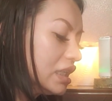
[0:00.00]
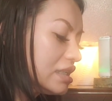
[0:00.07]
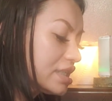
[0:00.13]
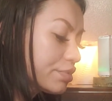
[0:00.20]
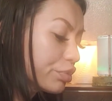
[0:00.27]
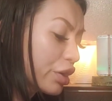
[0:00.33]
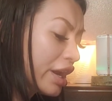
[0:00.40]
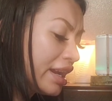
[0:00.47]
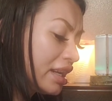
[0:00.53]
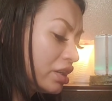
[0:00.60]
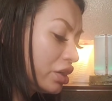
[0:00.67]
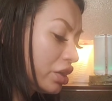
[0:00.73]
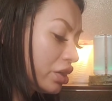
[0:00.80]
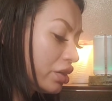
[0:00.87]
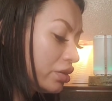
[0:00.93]
Spray and
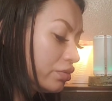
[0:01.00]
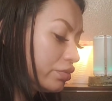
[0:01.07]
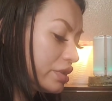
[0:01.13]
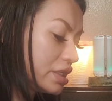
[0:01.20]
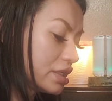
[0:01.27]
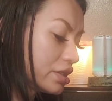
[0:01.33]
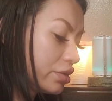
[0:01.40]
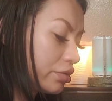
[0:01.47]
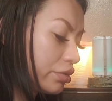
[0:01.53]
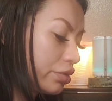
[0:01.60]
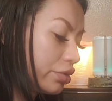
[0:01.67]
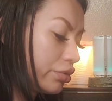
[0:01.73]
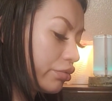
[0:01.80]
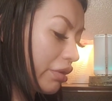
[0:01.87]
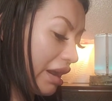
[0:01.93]
Go, which is
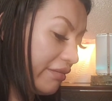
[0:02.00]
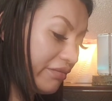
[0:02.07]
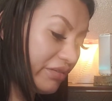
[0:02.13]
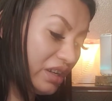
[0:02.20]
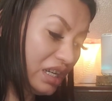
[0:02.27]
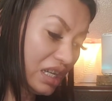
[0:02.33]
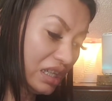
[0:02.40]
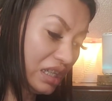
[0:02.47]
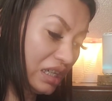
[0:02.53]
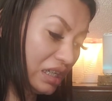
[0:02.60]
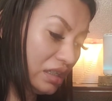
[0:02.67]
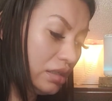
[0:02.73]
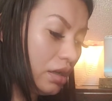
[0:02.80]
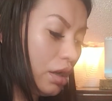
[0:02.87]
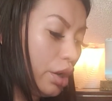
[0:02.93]
grape
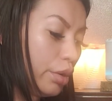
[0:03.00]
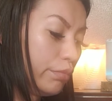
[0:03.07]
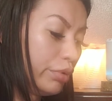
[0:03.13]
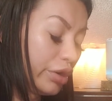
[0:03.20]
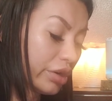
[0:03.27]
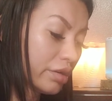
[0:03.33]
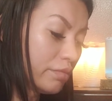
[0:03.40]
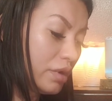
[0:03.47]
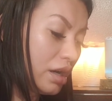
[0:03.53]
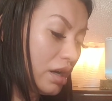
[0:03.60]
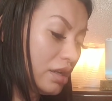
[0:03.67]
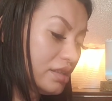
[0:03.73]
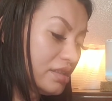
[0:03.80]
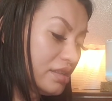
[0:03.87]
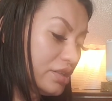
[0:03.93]
vanilla,
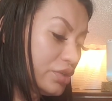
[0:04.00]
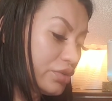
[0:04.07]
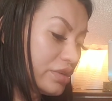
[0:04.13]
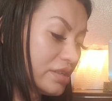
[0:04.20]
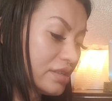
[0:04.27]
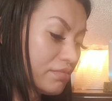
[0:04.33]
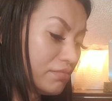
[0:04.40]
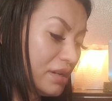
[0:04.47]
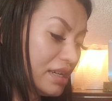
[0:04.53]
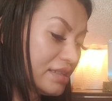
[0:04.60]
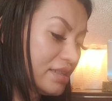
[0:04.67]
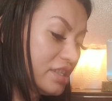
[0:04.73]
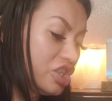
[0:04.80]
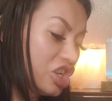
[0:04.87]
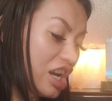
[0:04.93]
bergamot, citrus,
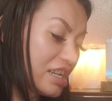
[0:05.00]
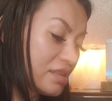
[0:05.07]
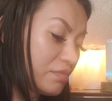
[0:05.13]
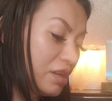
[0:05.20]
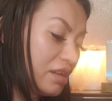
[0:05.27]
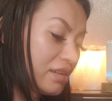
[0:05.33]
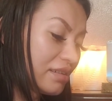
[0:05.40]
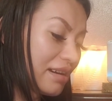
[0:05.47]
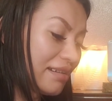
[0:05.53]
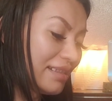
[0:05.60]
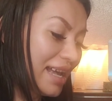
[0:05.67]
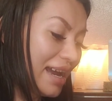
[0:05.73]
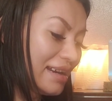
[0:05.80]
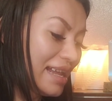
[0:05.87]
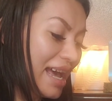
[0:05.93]
musk, jasmine,
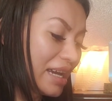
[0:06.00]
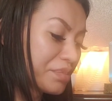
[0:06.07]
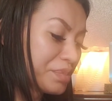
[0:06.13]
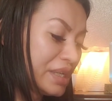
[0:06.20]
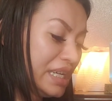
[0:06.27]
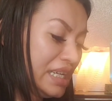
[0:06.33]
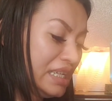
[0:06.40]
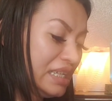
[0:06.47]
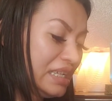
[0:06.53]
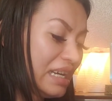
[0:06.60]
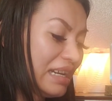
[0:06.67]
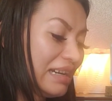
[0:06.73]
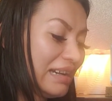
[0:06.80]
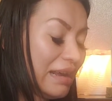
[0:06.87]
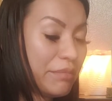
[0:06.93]
lilac, peony,
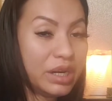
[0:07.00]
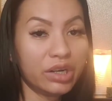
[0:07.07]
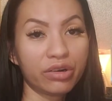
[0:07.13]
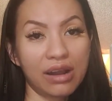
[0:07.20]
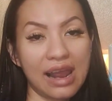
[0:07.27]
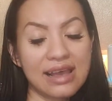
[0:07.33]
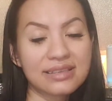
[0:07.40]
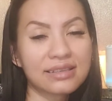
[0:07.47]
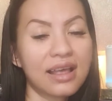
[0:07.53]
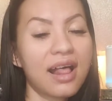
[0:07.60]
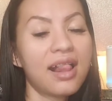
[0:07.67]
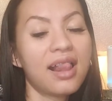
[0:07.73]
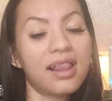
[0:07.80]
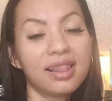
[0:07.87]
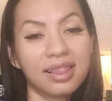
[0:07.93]
and lemongrass.
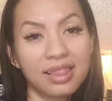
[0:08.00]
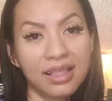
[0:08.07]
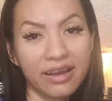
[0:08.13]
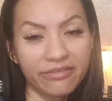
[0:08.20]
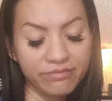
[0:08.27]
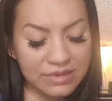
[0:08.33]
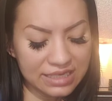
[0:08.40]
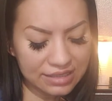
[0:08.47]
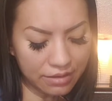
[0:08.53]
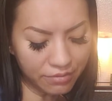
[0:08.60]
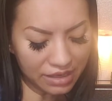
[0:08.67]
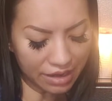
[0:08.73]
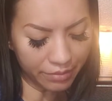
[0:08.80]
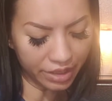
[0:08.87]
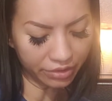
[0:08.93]
Love me some
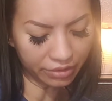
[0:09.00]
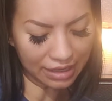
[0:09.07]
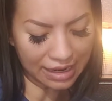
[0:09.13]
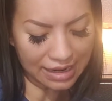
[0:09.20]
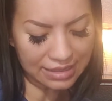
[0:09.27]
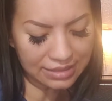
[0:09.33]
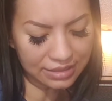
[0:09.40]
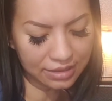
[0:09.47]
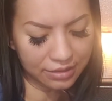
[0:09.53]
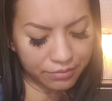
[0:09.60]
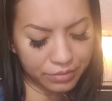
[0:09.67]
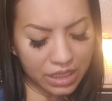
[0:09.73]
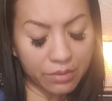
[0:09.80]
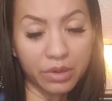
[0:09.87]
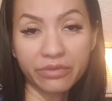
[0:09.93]
lemongrass,
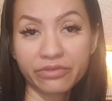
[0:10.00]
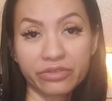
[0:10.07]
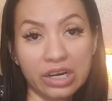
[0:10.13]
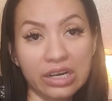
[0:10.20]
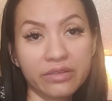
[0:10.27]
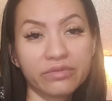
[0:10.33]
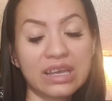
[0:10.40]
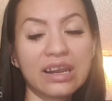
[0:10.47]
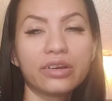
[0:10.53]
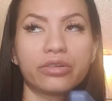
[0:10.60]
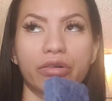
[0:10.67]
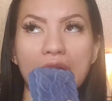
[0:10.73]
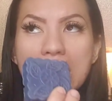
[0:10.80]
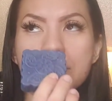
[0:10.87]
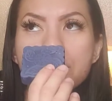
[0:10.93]
but I'm afraid of that
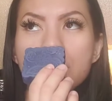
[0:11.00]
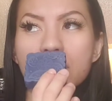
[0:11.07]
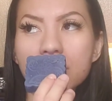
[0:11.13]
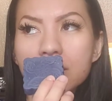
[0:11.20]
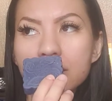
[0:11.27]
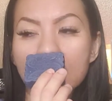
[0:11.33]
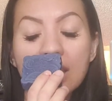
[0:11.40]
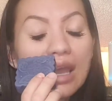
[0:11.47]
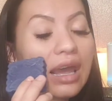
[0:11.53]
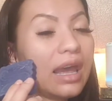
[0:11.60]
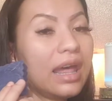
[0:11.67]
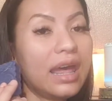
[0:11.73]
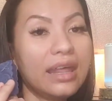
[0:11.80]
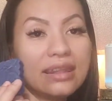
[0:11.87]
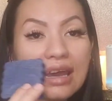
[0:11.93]
grape.
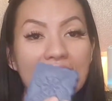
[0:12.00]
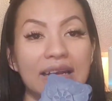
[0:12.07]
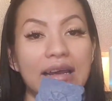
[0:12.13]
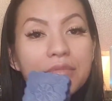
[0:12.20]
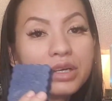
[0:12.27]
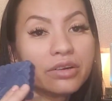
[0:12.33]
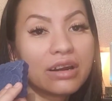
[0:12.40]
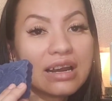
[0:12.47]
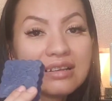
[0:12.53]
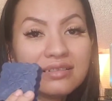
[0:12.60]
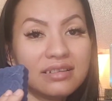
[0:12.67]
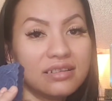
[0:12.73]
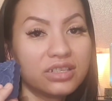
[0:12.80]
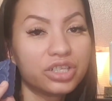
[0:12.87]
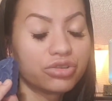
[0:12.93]
And that lemongrass
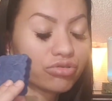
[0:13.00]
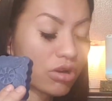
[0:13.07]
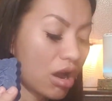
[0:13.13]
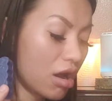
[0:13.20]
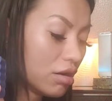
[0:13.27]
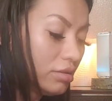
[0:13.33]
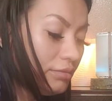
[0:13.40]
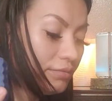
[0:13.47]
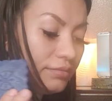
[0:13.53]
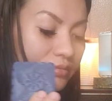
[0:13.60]
is strong.